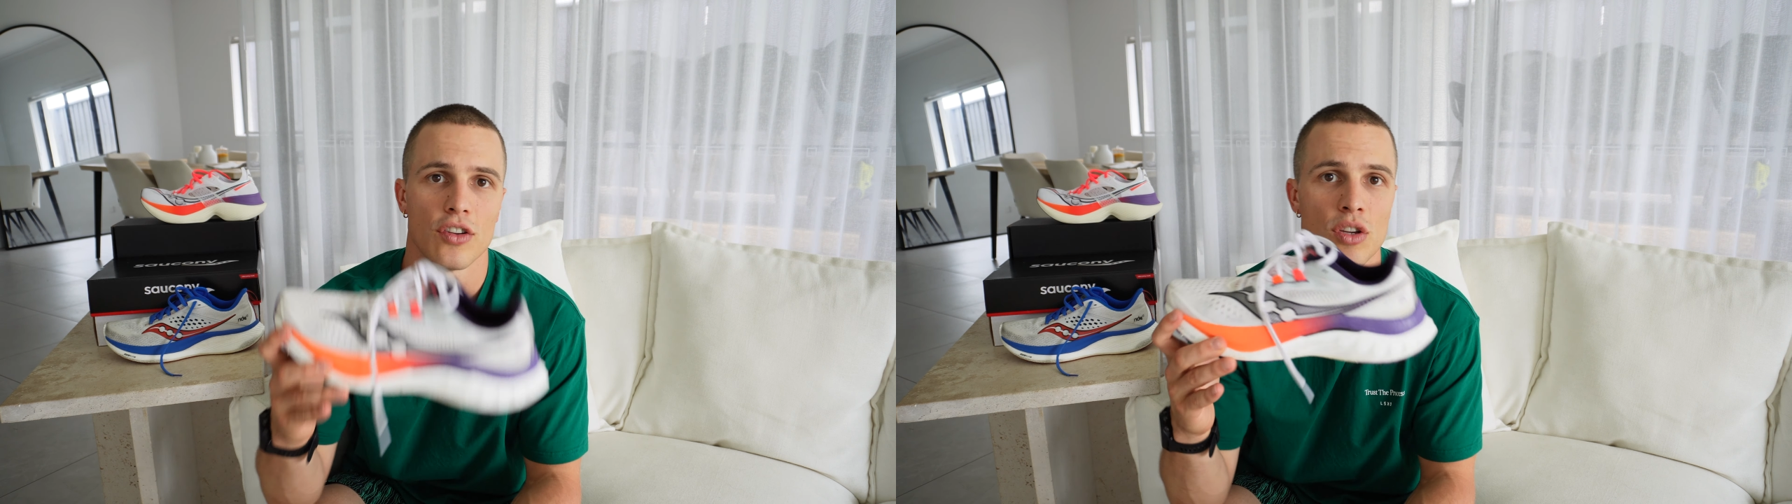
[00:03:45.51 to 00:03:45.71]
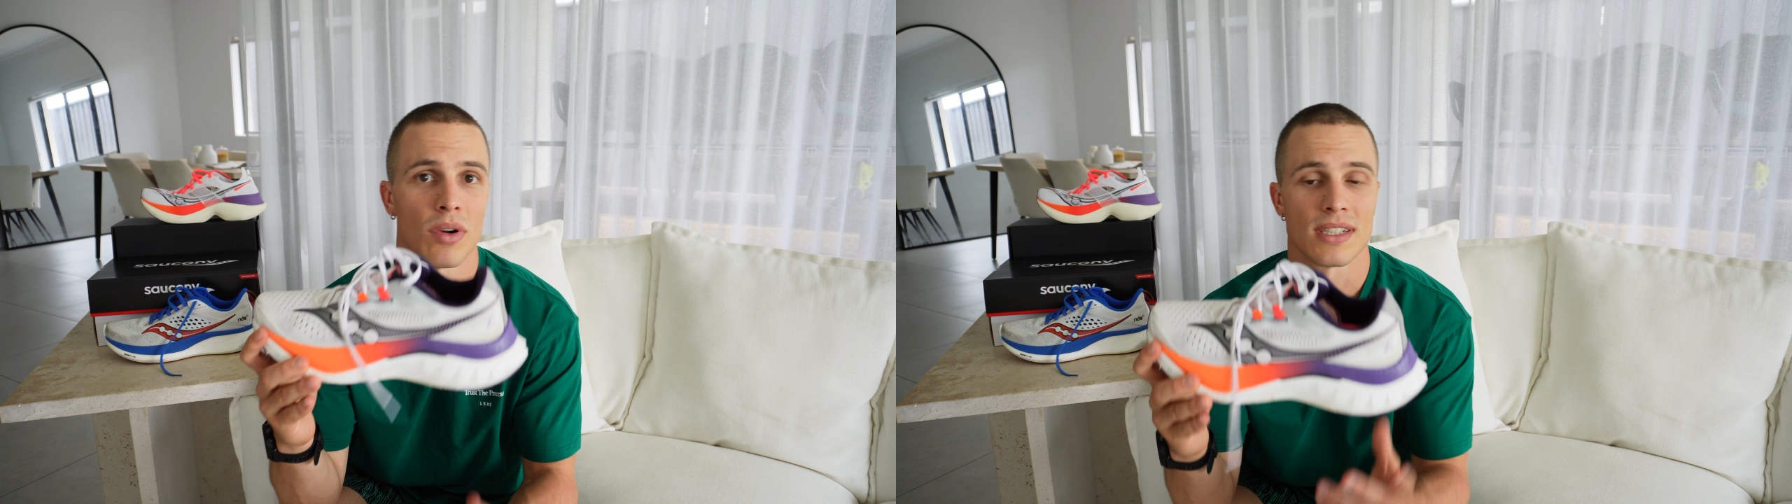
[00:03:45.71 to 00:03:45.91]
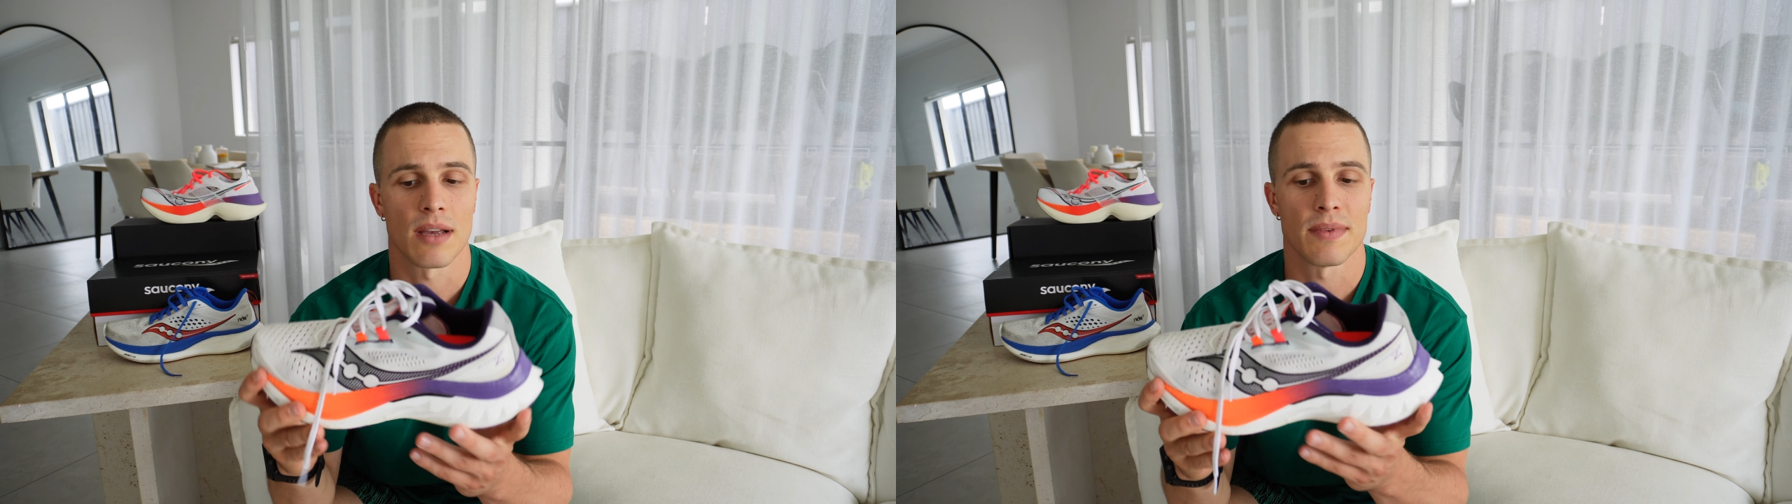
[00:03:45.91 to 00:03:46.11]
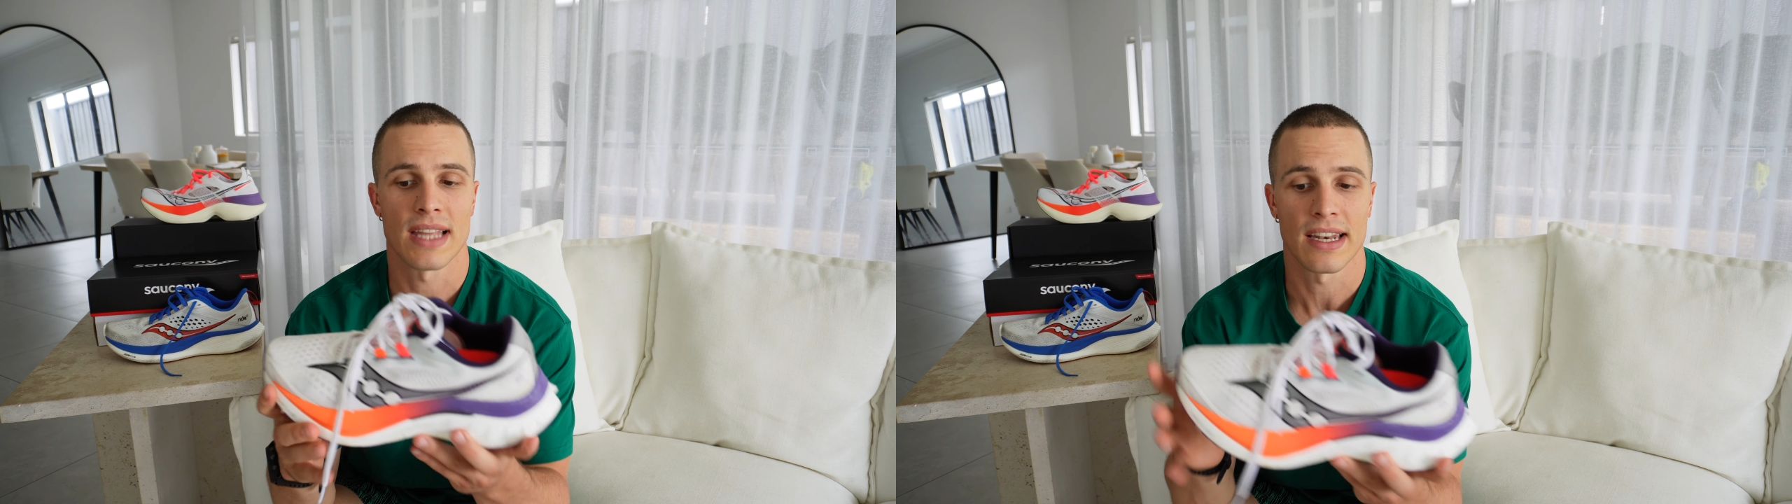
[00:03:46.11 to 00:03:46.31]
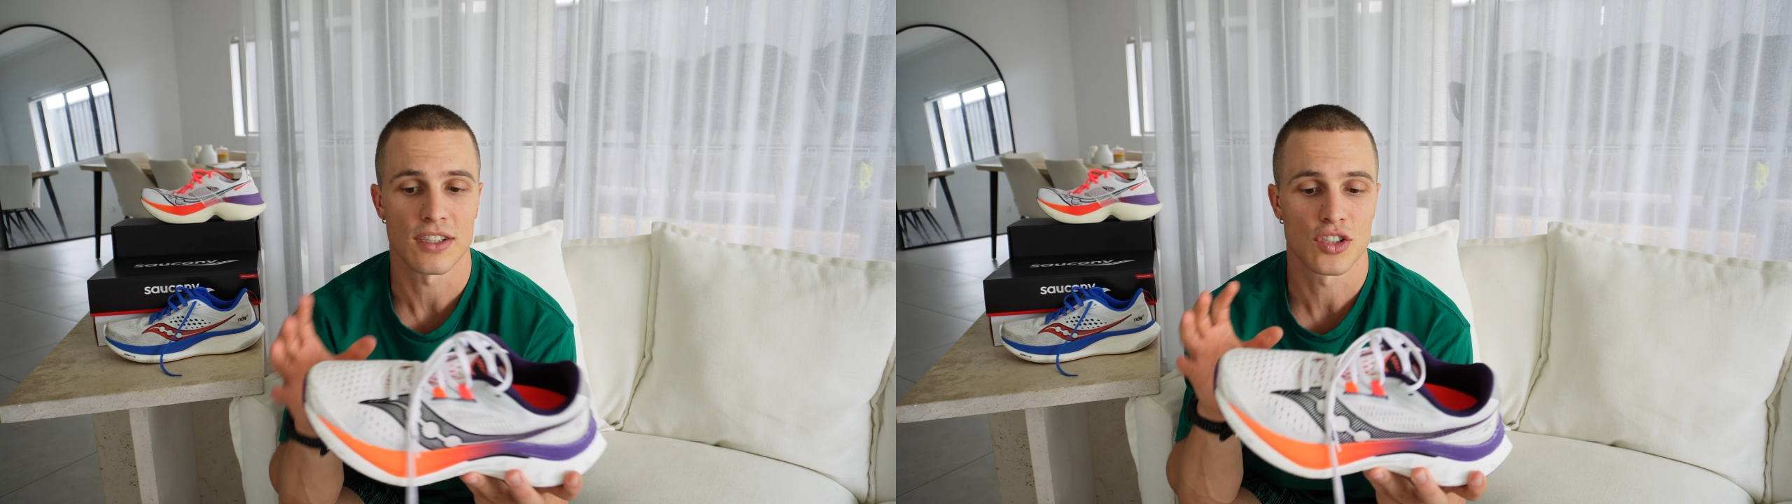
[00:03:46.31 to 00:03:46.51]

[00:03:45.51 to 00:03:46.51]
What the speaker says: you want something that is